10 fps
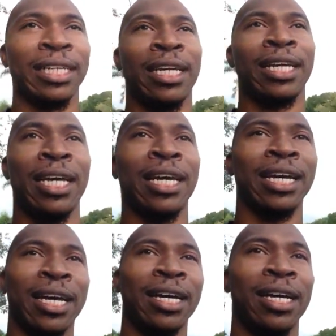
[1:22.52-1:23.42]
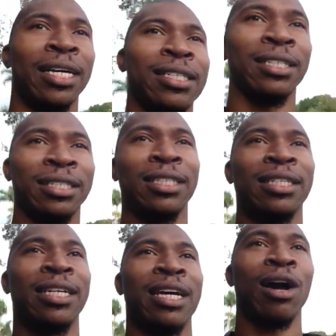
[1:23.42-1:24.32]
Yeah.
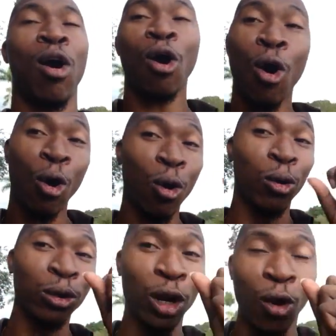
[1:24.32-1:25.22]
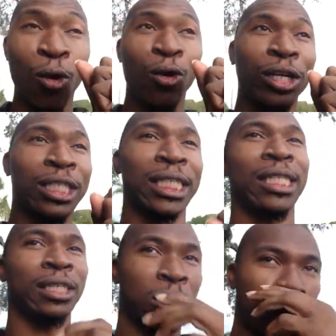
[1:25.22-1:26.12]
Hold on to
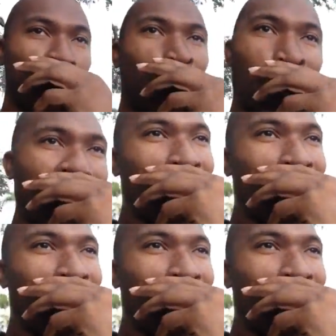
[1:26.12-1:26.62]
the truth.